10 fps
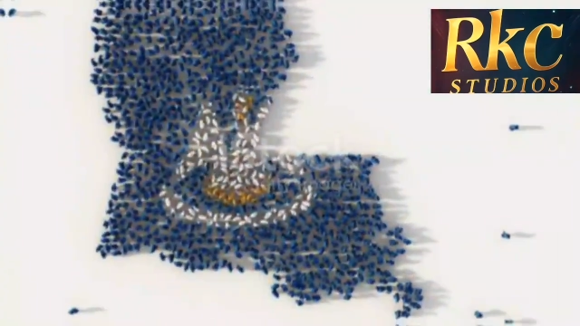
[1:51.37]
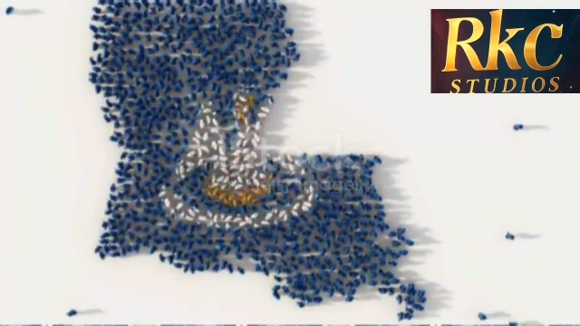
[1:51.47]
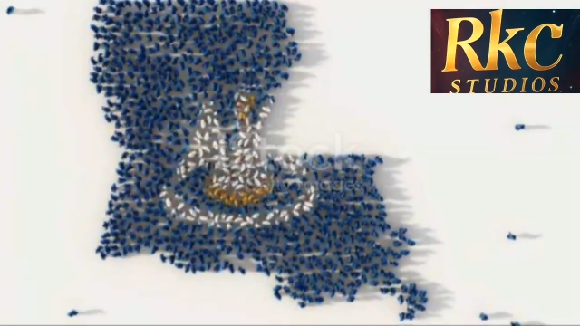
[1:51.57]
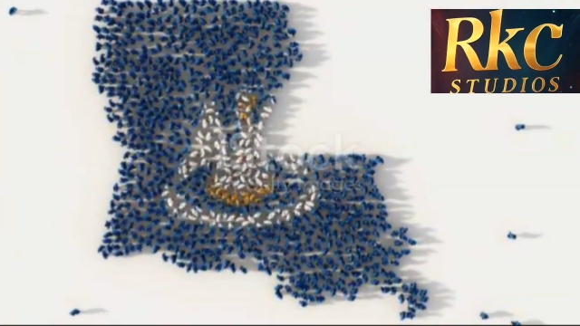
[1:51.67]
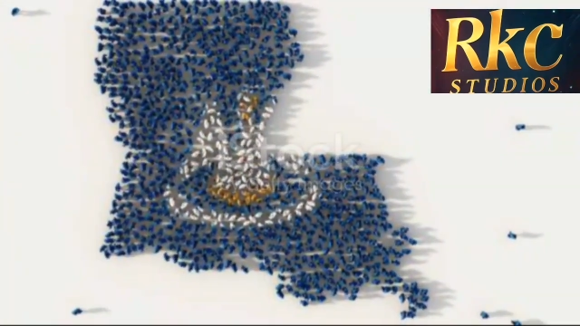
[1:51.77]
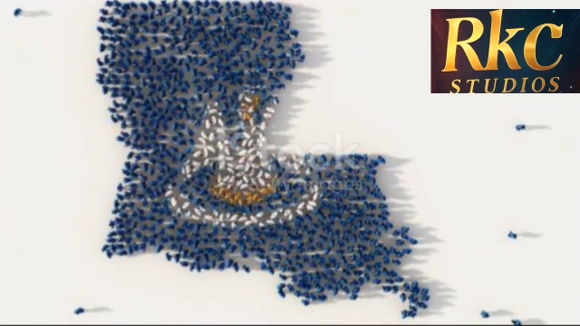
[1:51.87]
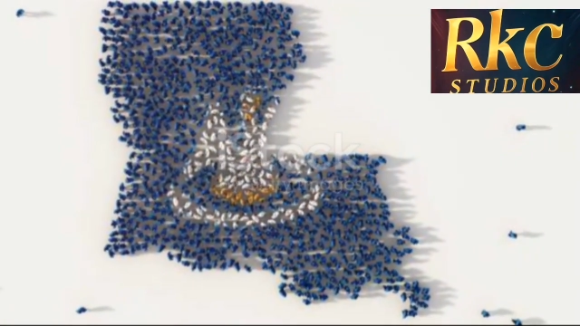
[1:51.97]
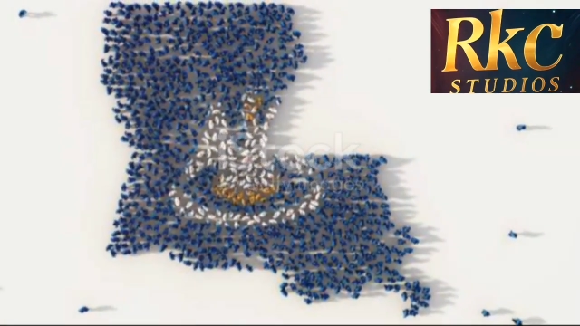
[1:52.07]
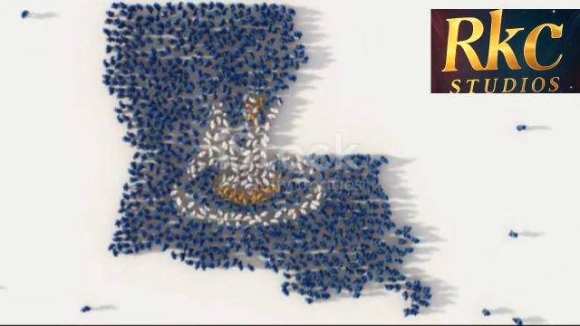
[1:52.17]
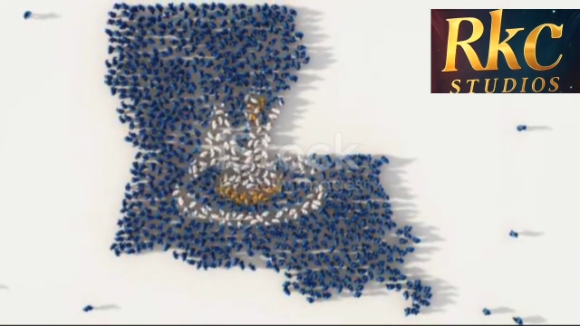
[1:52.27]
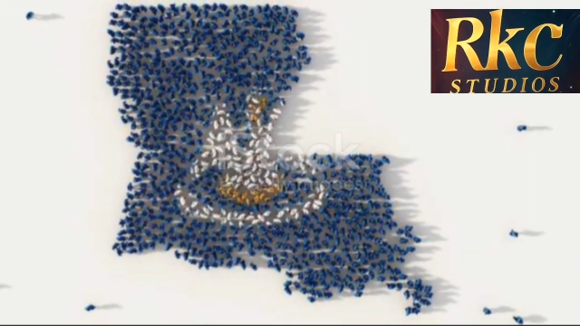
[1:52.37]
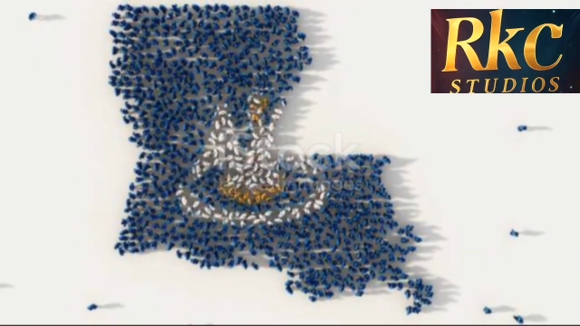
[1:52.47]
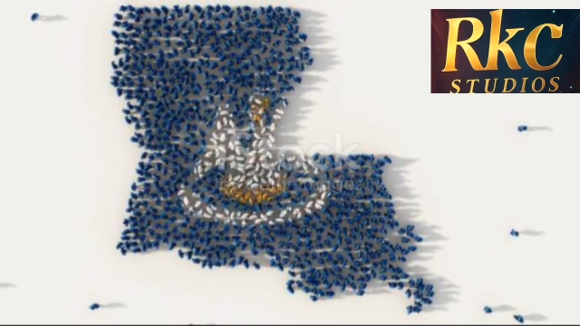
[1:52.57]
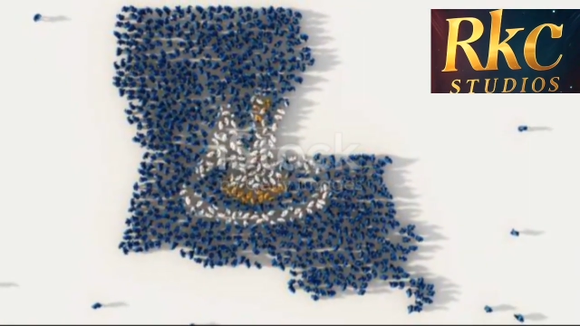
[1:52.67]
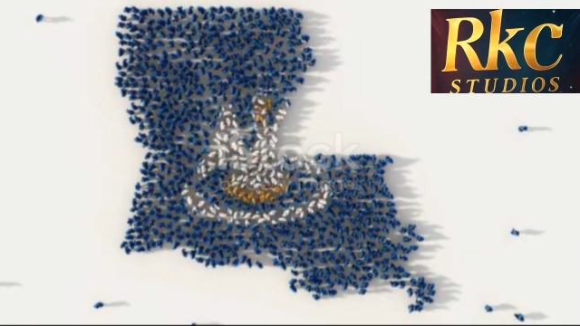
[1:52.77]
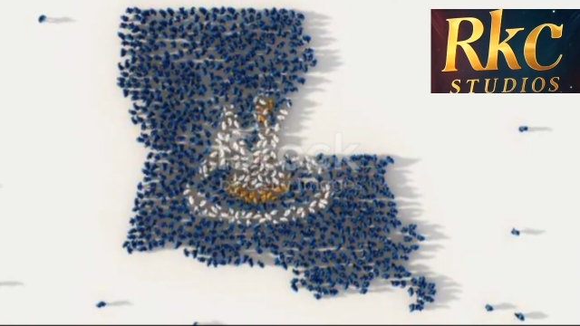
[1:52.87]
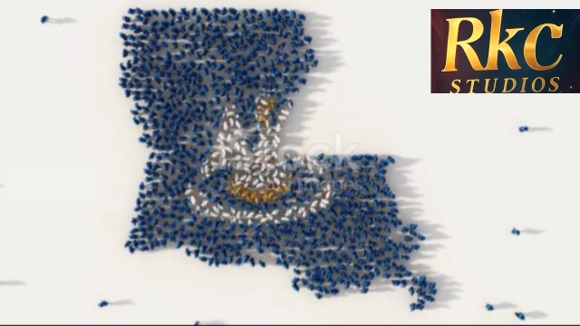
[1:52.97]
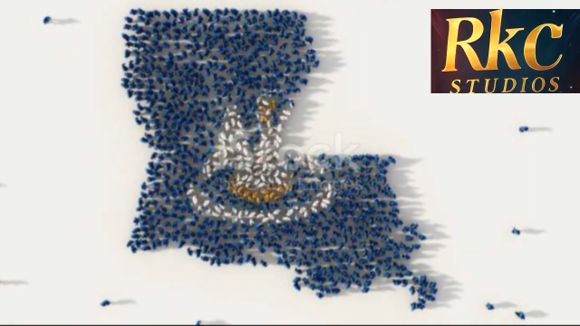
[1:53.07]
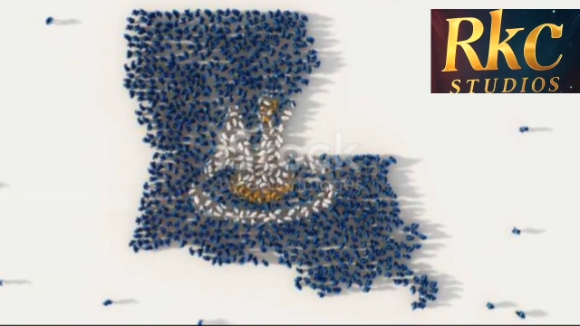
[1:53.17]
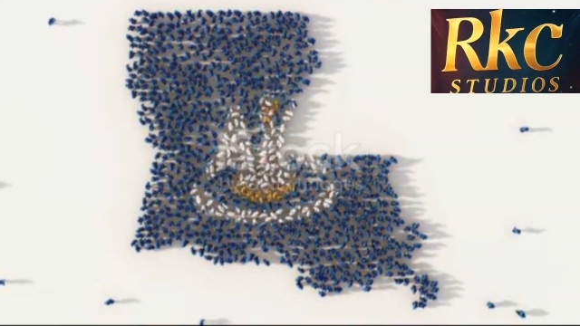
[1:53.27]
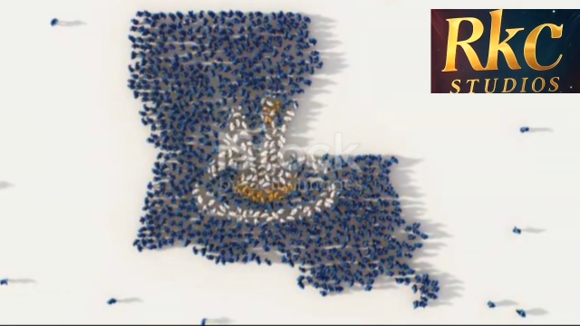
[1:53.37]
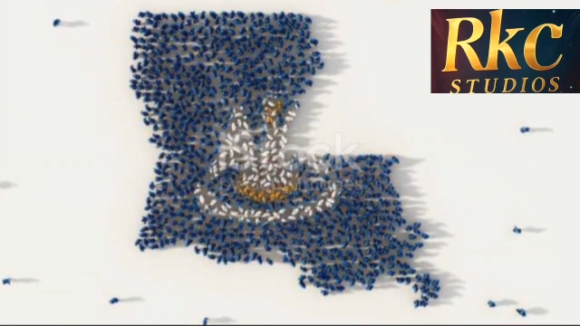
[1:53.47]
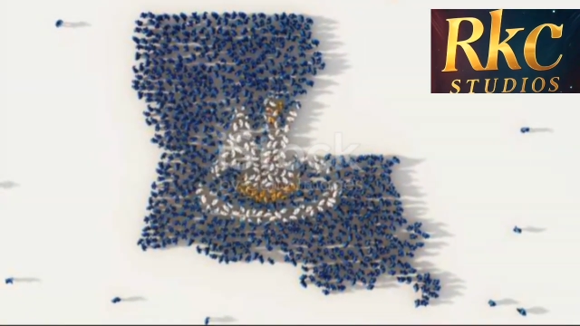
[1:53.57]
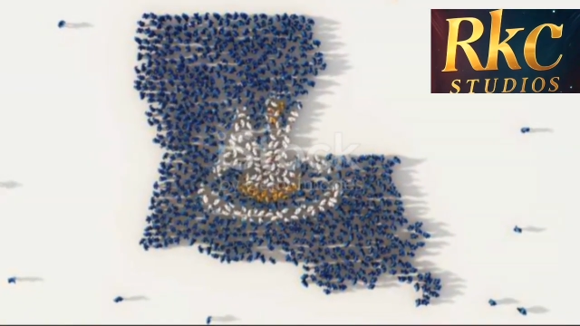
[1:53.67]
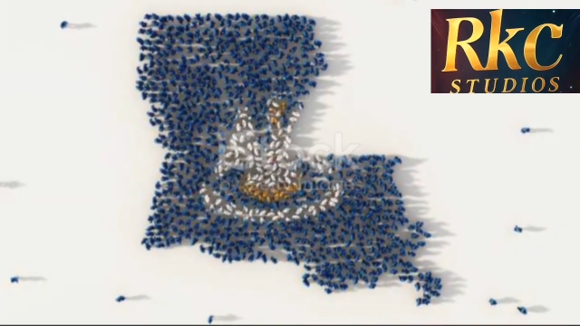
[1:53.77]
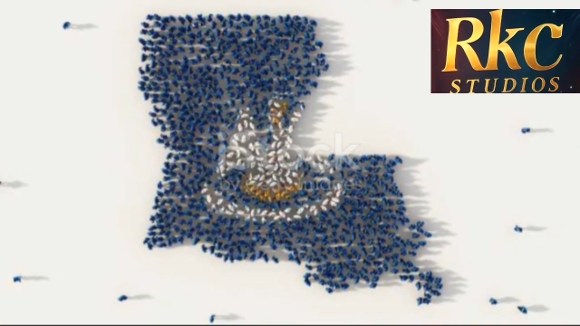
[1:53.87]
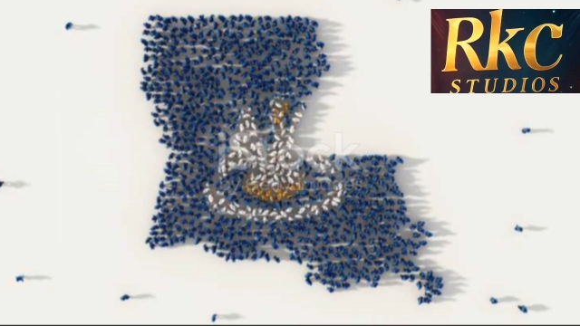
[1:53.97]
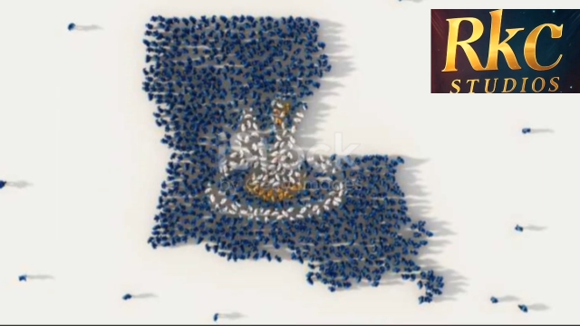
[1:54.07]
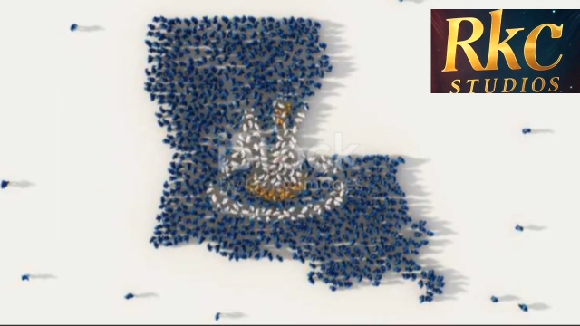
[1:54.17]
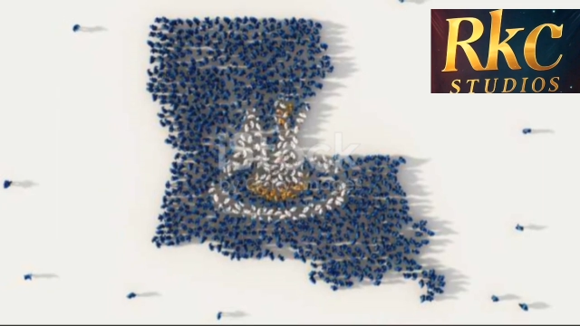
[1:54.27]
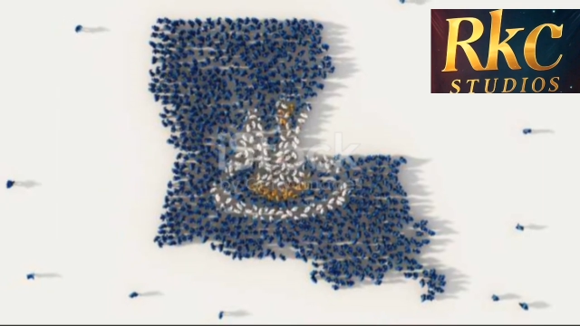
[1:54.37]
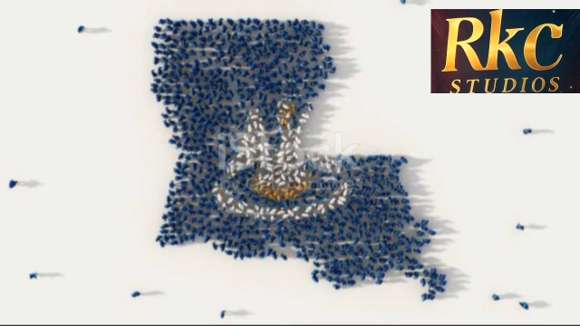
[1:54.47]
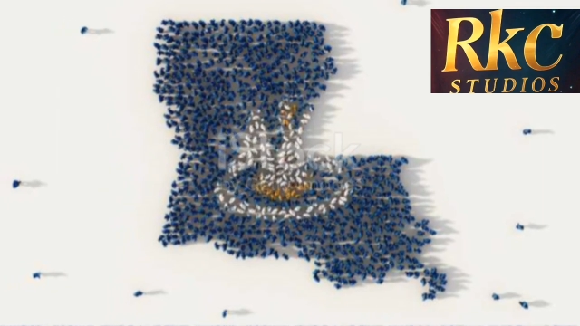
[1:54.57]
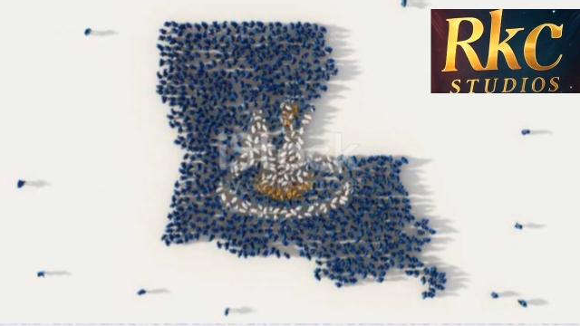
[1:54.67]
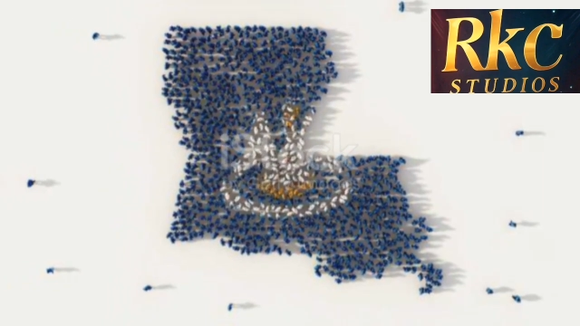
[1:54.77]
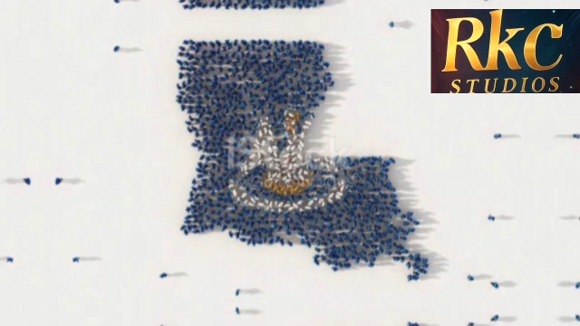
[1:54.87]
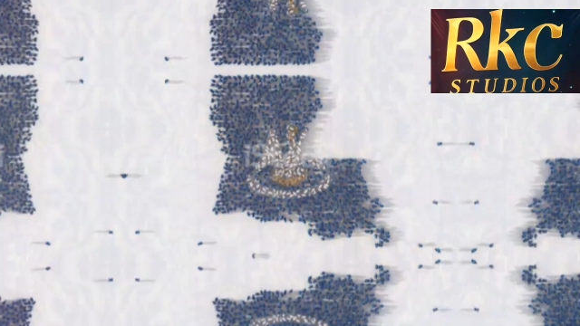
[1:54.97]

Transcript: [unreadable: no face in view]